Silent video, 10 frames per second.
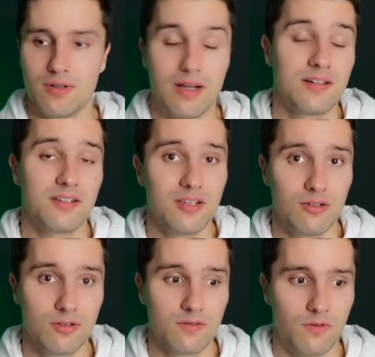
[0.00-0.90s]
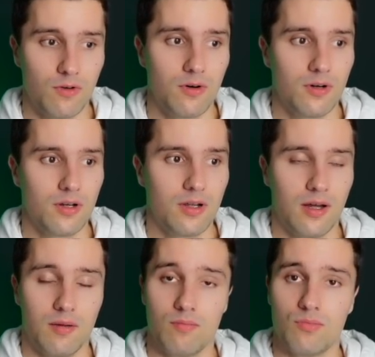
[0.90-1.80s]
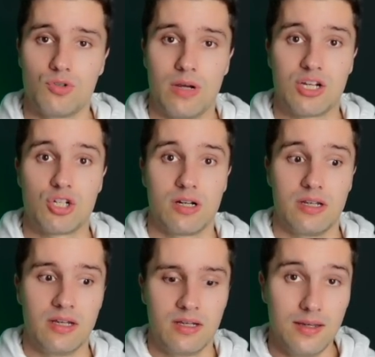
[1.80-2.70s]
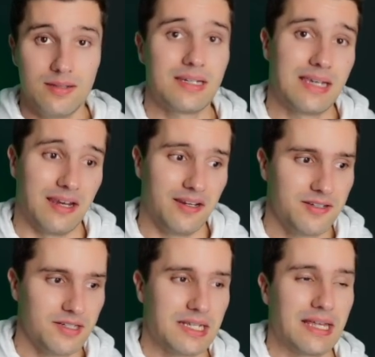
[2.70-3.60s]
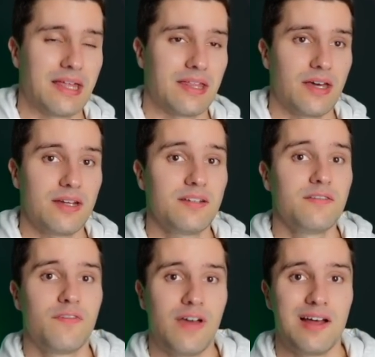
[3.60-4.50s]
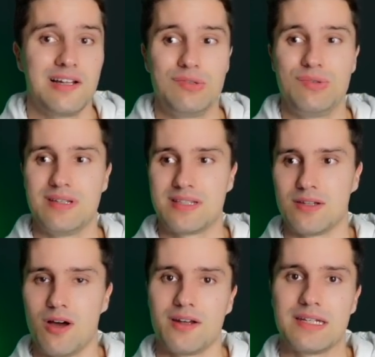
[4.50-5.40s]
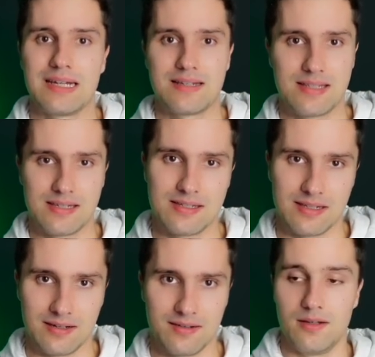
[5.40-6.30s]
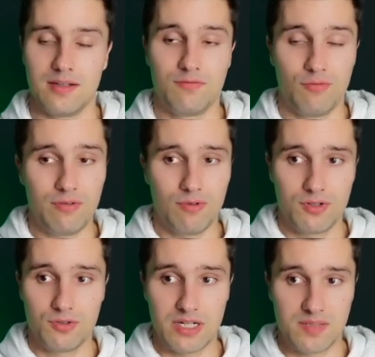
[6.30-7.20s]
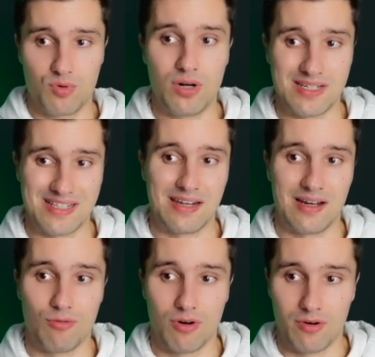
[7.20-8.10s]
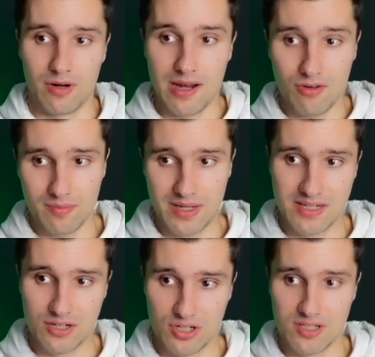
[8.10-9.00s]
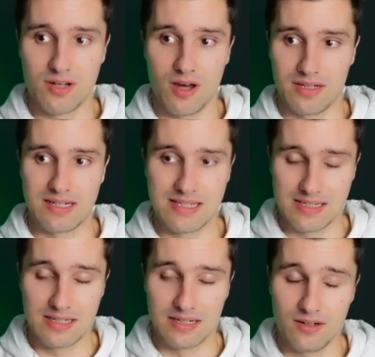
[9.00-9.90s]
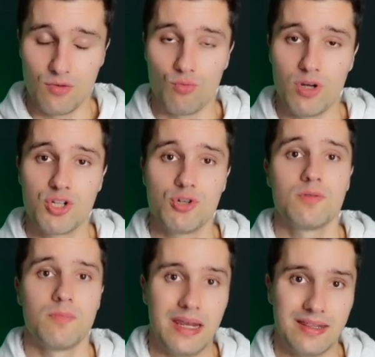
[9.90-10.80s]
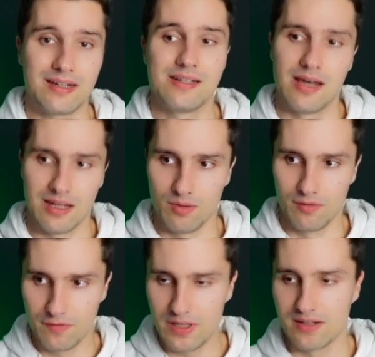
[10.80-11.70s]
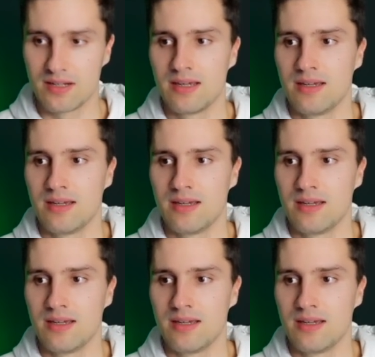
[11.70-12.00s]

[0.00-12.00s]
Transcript: Nulls are used for to actually indicate that a value is not existing. And if we want to express that our error message is not existing, we should make that a nullable field.